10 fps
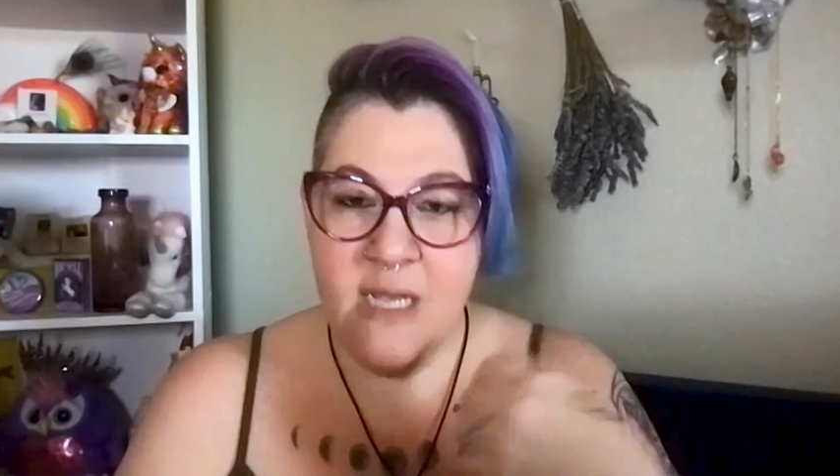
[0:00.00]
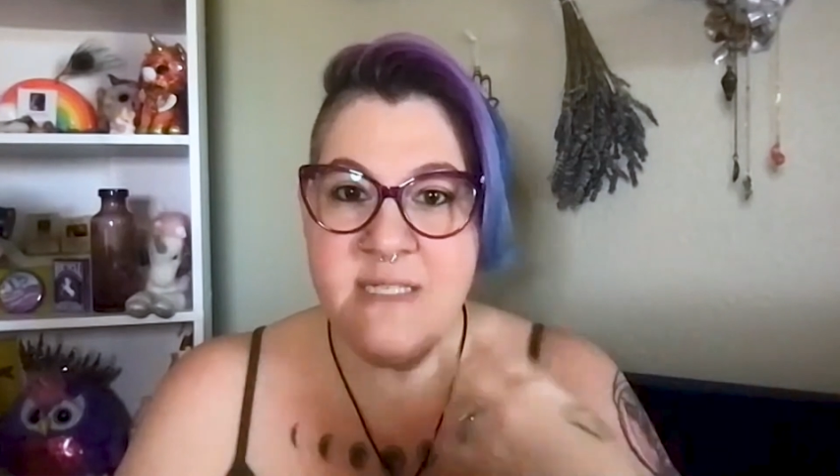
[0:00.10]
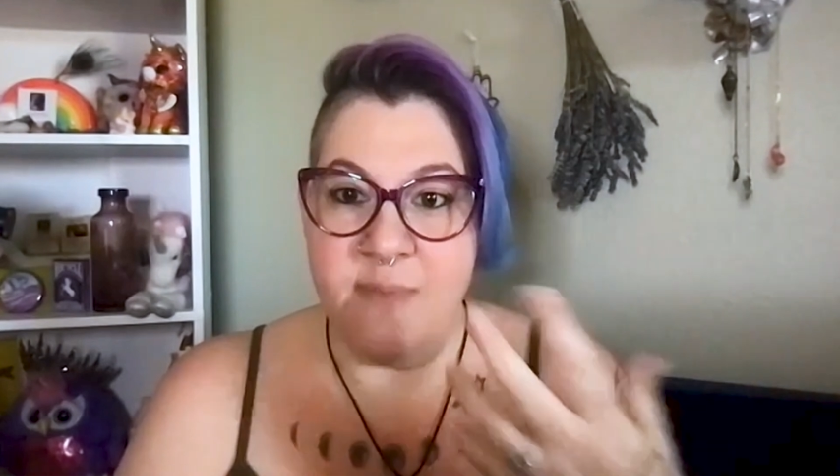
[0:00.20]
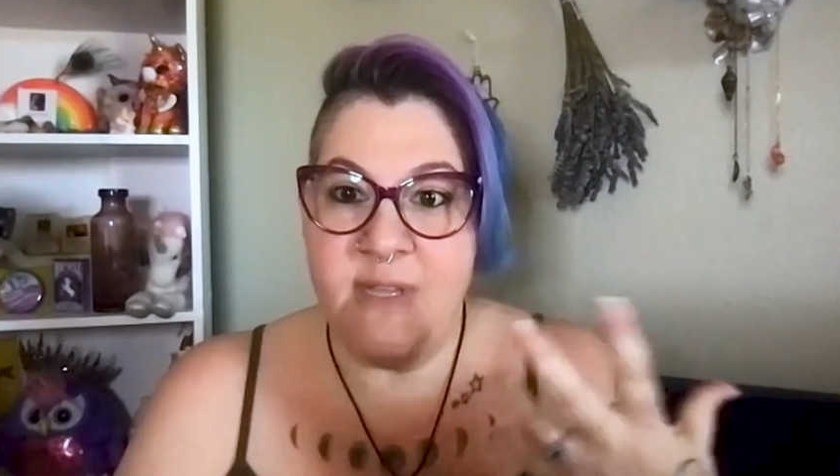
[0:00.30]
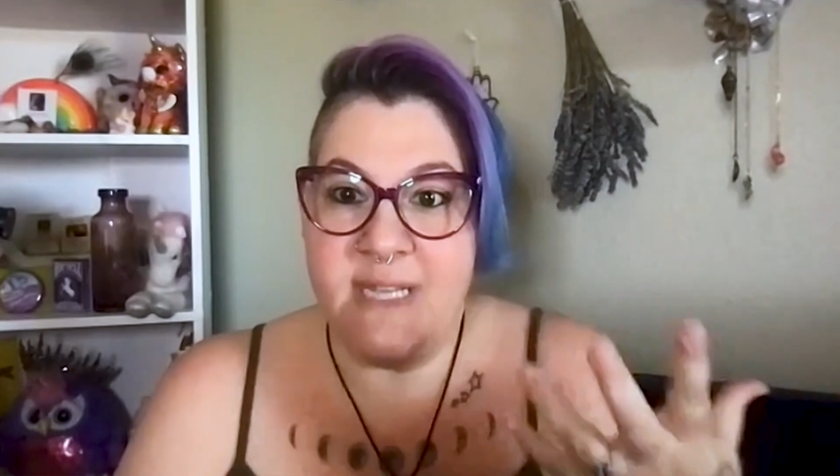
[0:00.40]

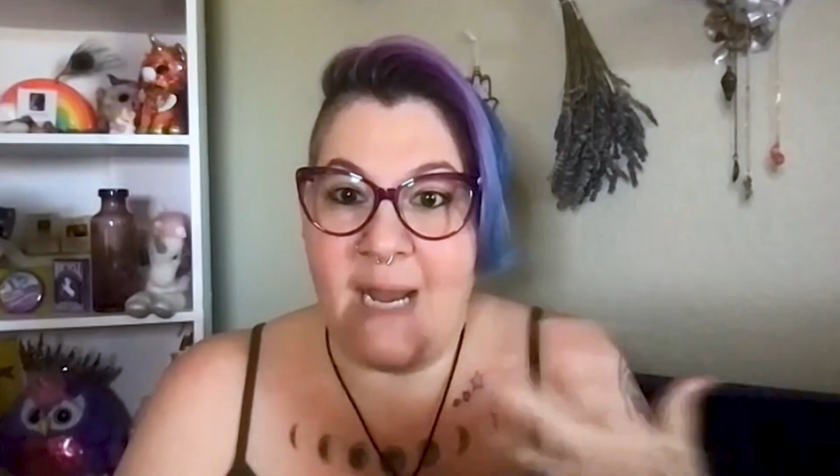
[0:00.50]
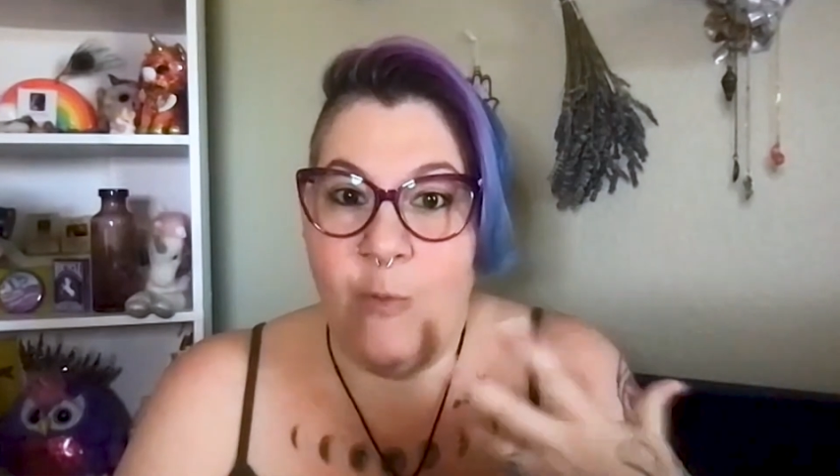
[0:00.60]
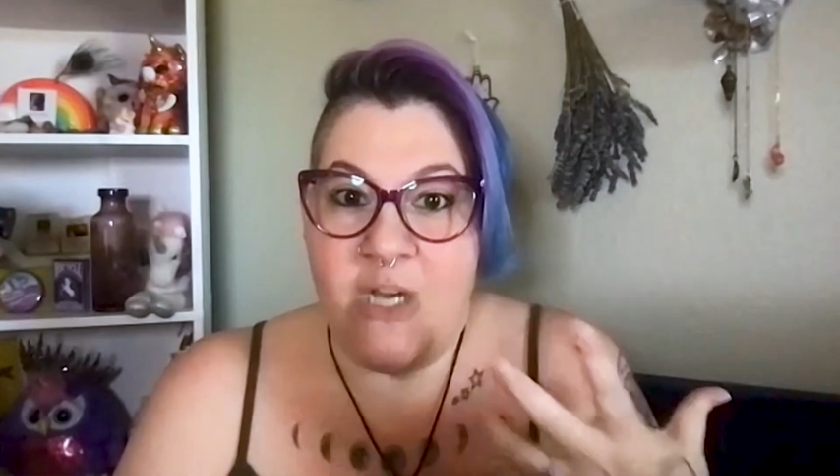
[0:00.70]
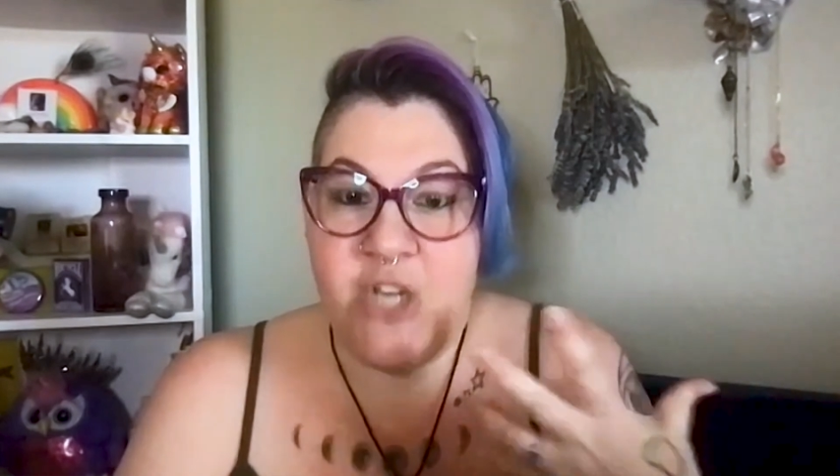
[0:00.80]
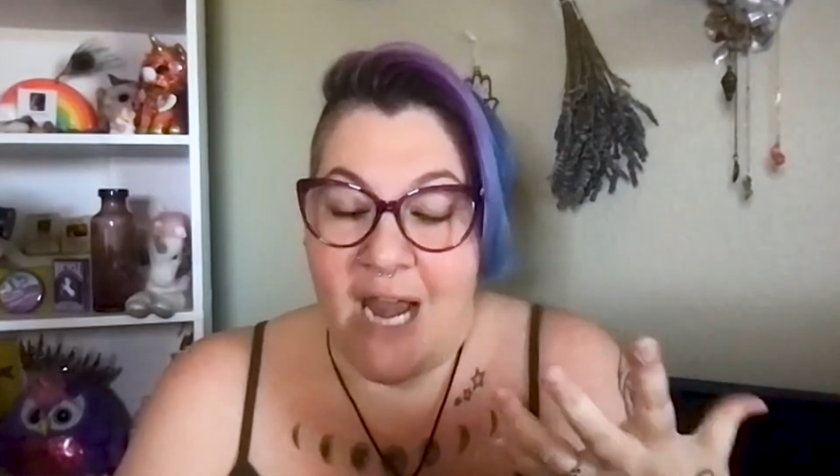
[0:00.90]
Something that I
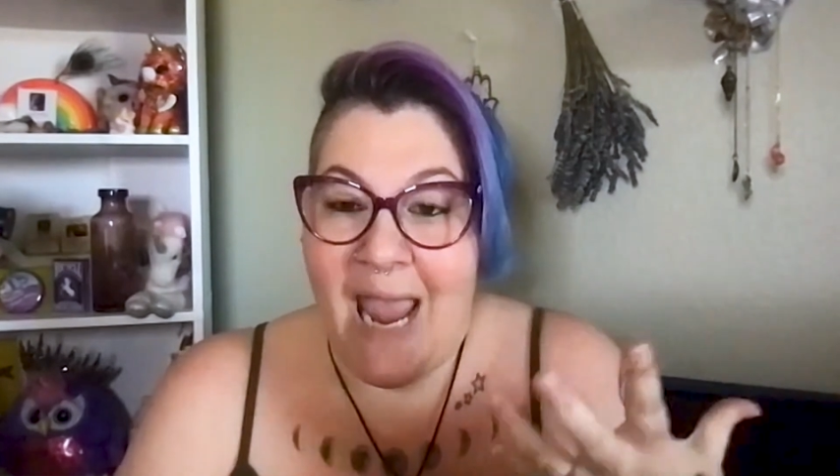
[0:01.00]
wish I